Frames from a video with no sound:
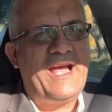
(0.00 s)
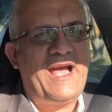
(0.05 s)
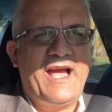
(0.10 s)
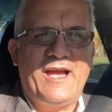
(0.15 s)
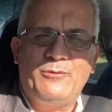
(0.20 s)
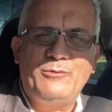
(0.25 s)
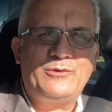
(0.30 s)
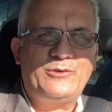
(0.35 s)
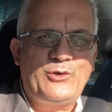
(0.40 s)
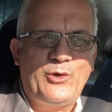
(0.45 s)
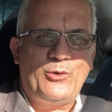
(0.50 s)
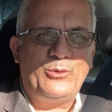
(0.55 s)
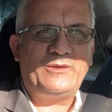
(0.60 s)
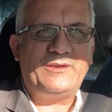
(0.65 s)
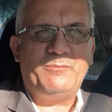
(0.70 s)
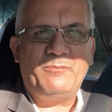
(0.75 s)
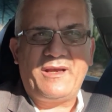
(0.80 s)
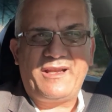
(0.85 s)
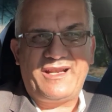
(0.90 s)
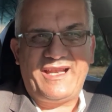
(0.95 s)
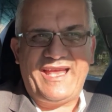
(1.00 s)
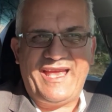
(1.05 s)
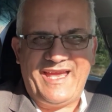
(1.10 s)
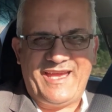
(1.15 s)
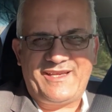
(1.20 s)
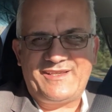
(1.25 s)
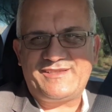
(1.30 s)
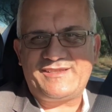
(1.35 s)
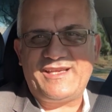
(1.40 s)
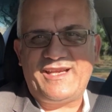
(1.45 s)
I would go with the Model
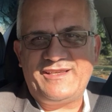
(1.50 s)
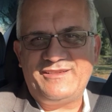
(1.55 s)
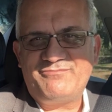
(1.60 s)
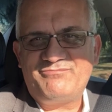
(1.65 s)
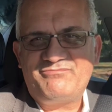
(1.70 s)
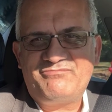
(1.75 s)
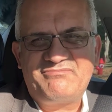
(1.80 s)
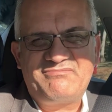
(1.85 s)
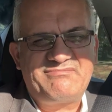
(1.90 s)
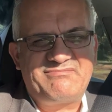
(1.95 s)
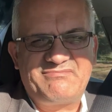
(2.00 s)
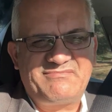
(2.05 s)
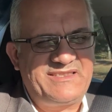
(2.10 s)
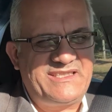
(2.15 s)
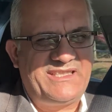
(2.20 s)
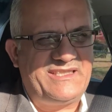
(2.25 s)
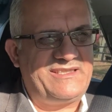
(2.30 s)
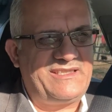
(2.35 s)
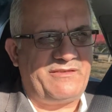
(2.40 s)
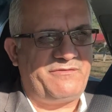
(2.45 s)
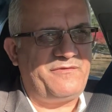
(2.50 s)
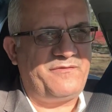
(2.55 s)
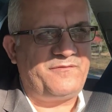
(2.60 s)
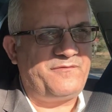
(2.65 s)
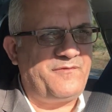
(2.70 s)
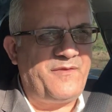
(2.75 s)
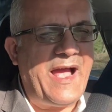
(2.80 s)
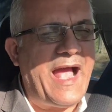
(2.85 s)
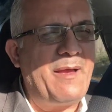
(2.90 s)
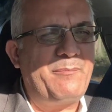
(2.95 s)
X. It's a
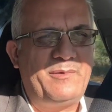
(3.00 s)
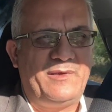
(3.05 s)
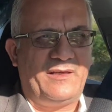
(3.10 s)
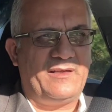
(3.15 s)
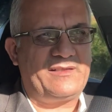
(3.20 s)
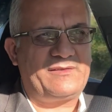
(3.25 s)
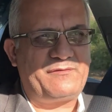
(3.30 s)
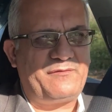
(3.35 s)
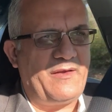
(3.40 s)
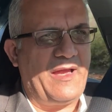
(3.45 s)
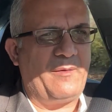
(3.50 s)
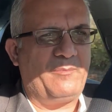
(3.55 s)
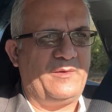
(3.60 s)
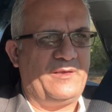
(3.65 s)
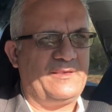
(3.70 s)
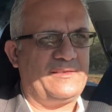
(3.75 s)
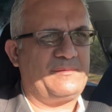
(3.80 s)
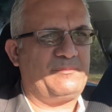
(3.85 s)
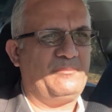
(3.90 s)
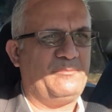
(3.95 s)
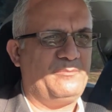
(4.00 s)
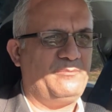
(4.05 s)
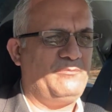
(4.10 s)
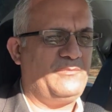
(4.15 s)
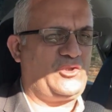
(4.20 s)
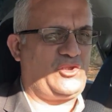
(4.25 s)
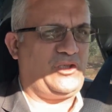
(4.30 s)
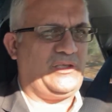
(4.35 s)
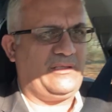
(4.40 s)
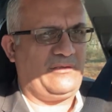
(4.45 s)
fabulous
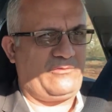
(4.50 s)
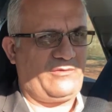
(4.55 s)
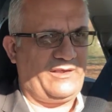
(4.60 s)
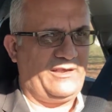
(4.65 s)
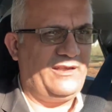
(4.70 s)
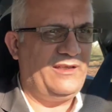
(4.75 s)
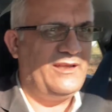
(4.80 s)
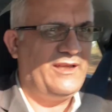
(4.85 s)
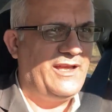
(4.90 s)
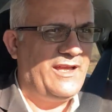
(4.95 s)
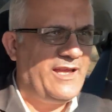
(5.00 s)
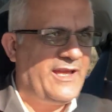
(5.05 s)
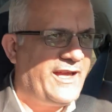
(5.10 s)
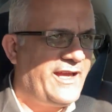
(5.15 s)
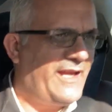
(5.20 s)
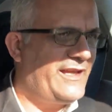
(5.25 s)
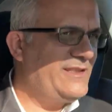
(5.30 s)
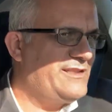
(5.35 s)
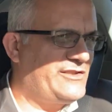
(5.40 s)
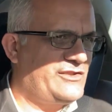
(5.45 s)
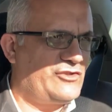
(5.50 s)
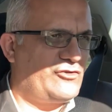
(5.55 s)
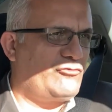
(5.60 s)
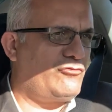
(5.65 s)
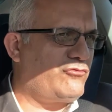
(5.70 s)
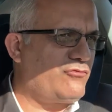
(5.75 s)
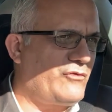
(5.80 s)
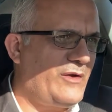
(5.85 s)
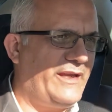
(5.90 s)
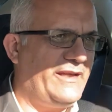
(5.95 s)
machinery, and it's
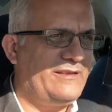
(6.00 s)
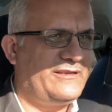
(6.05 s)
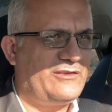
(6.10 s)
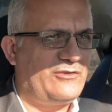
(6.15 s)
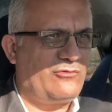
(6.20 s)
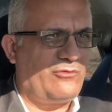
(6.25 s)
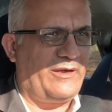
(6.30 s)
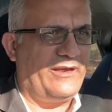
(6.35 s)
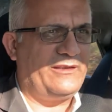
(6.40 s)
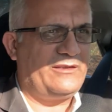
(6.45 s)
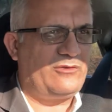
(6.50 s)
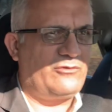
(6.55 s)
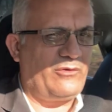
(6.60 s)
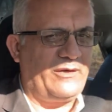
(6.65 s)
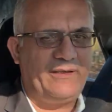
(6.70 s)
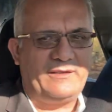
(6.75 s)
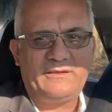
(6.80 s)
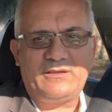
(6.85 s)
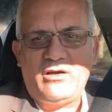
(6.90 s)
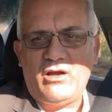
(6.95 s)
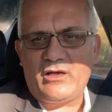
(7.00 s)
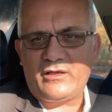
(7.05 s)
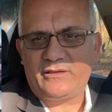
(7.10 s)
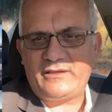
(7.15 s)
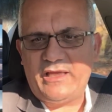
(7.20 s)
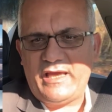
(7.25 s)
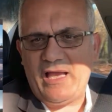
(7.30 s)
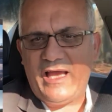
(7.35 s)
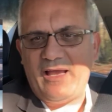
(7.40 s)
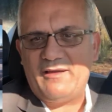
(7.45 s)
great car
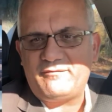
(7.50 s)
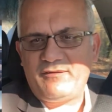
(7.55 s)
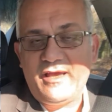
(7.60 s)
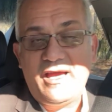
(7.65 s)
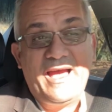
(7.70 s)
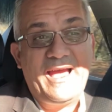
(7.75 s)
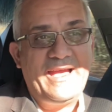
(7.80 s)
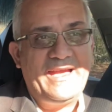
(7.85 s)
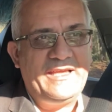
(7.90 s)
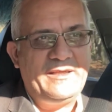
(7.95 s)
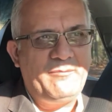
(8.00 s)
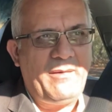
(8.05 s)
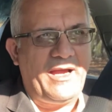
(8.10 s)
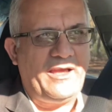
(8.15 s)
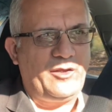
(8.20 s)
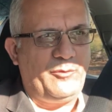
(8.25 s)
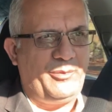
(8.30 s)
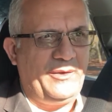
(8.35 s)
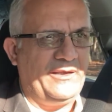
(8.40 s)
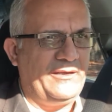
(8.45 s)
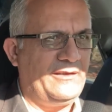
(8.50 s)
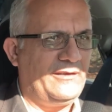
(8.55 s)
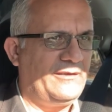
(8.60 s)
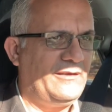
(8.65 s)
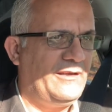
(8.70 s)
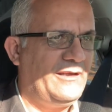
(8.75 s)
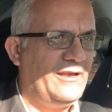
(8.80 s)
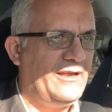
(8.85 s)
to have, in my opinion.